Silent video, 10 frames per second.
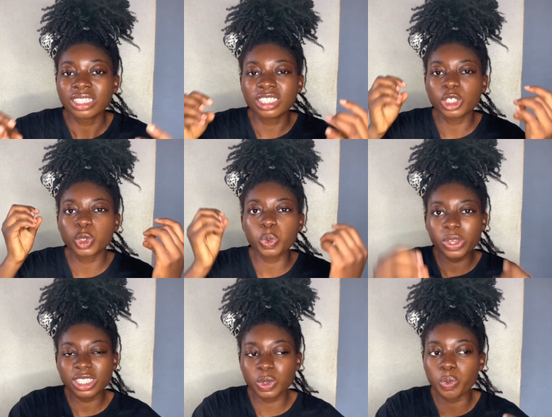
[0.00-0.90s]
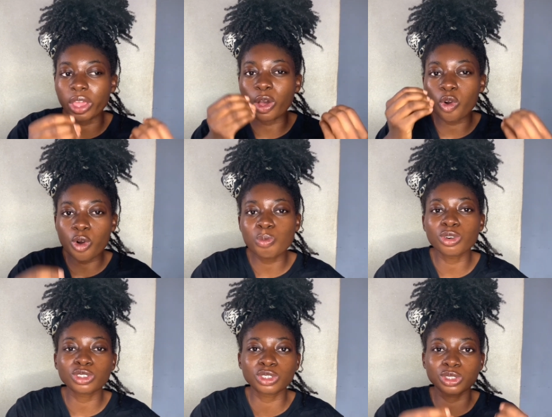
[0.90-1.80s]
the twists were
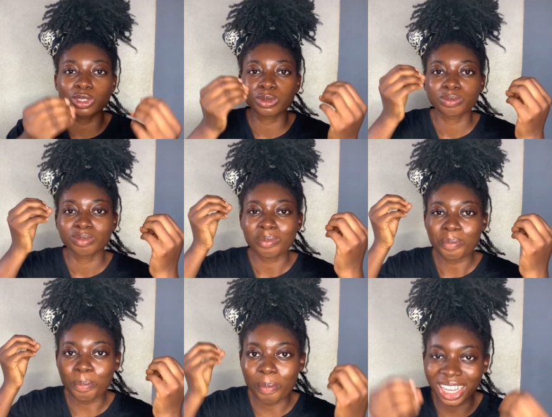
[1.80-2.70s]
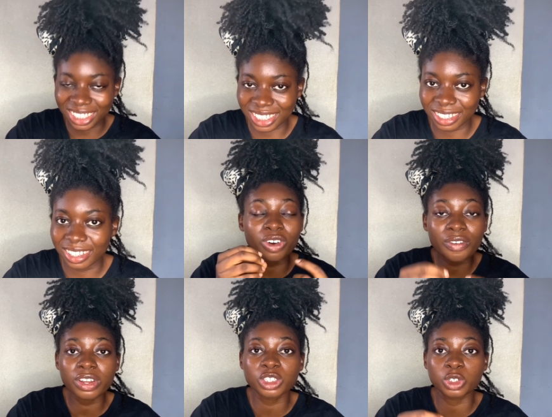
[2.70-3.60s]
almost matting.
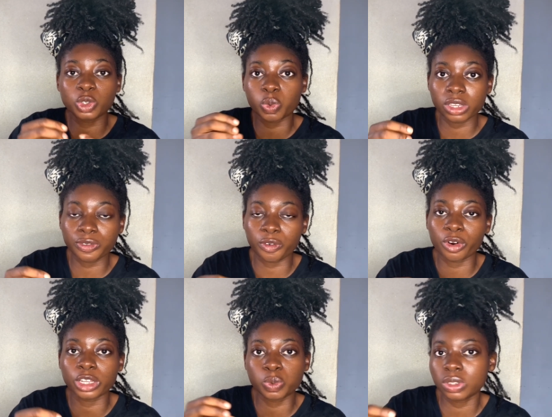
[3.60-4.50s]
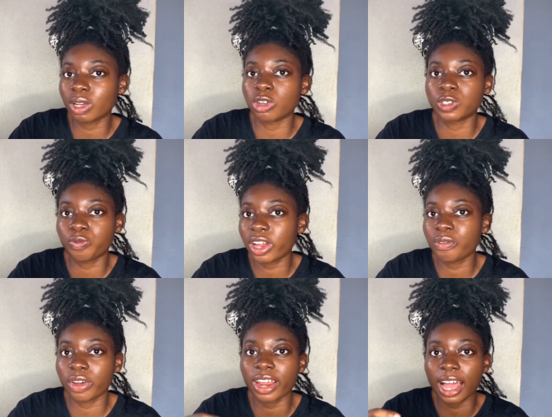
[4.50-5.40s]
Unraveling the twist for a twister was
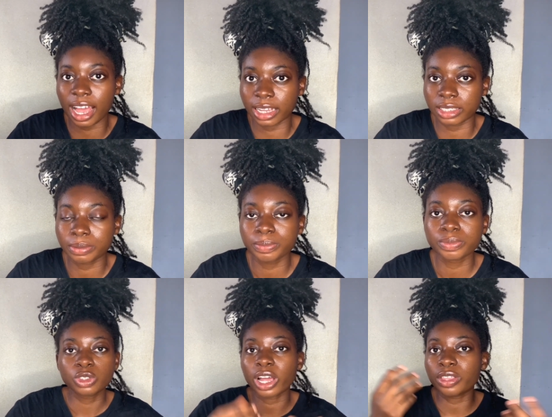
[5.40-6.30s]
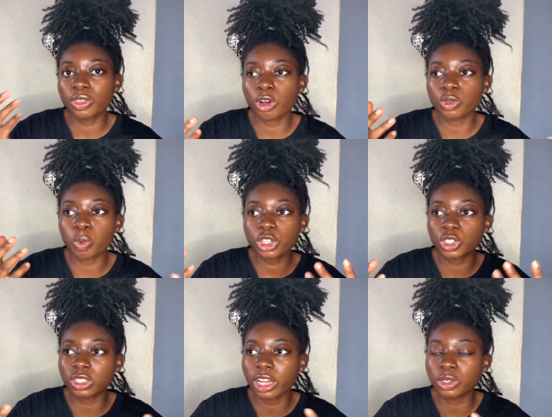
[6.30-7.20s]
very hard. So I thought, what
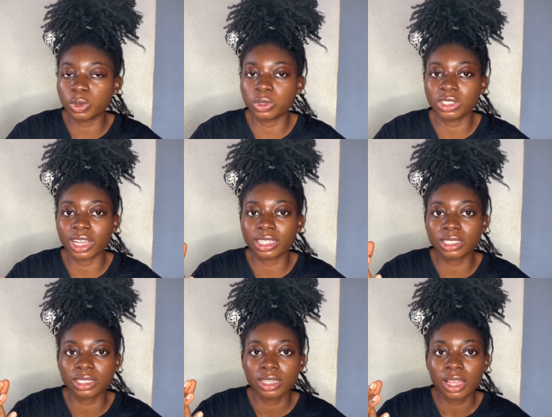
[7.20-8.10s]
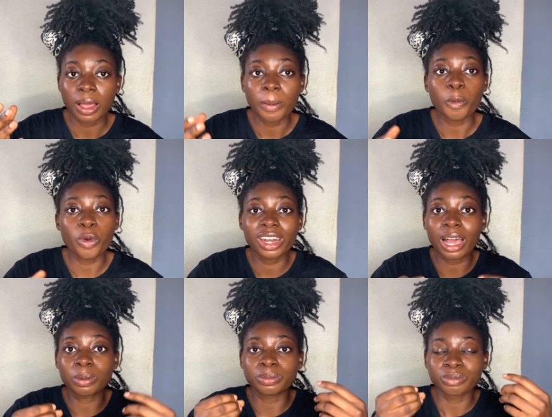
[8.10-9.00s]
should I do so that when
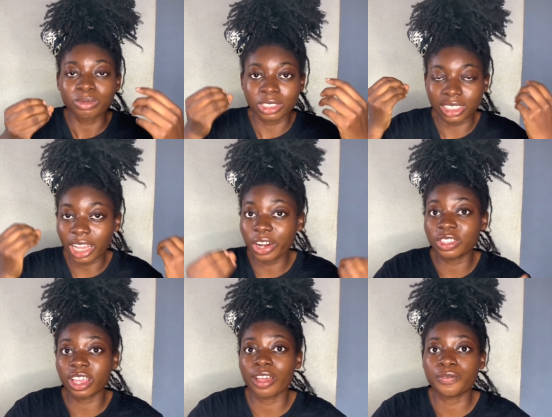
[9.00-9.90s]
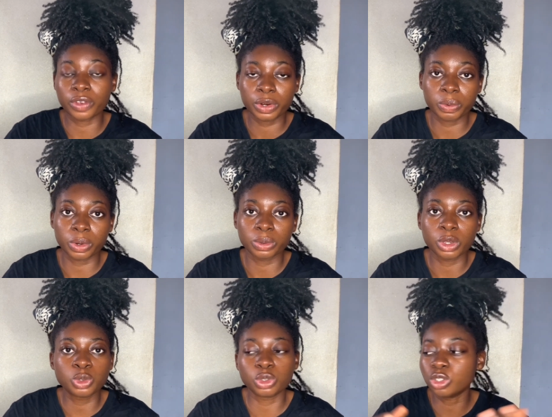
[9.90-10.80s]
I'm detangling the hair very well,
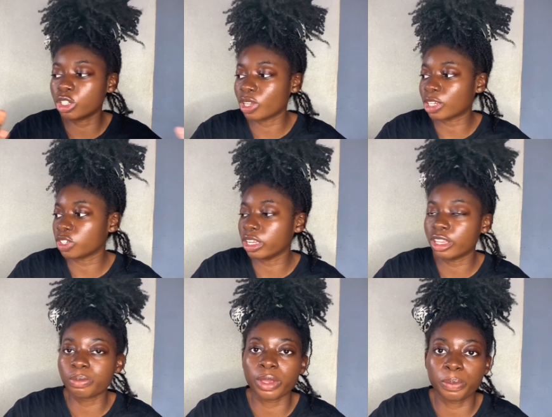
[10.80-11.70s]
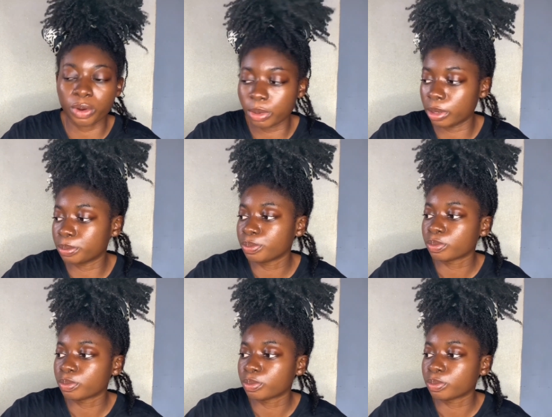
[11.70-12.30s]
it will not actually give me a problem?